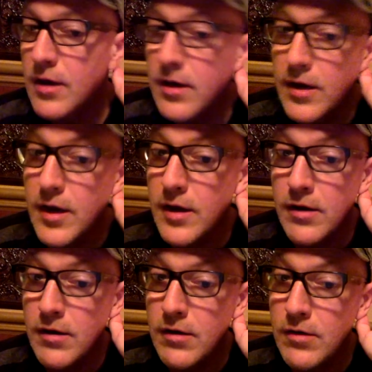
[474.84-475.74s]
Can't
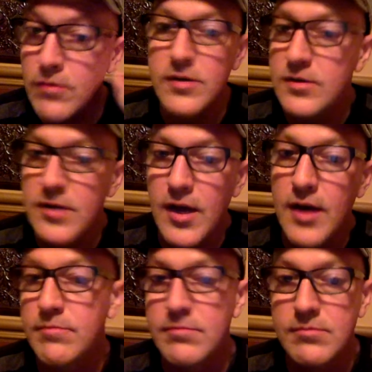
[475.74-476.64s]
hear you because
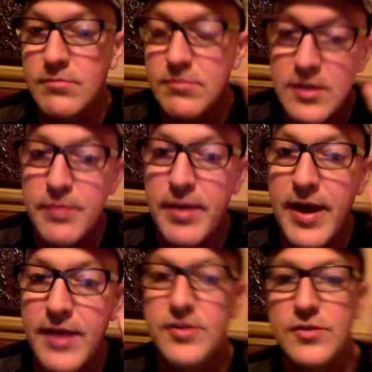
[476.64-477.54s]
I'm in the
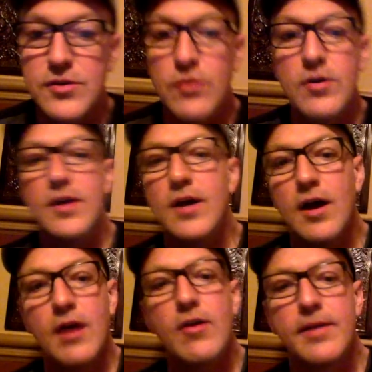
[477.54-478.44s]
past. So,
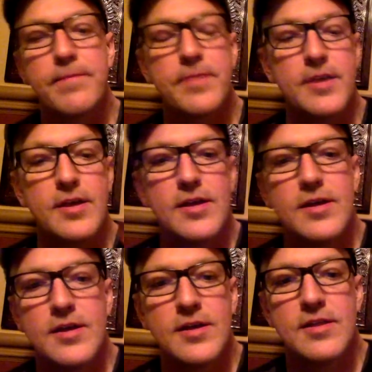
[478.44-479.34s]
all right.
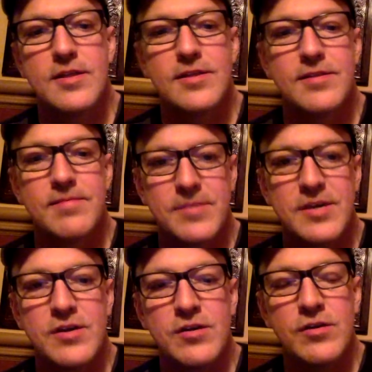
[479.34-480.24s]
Here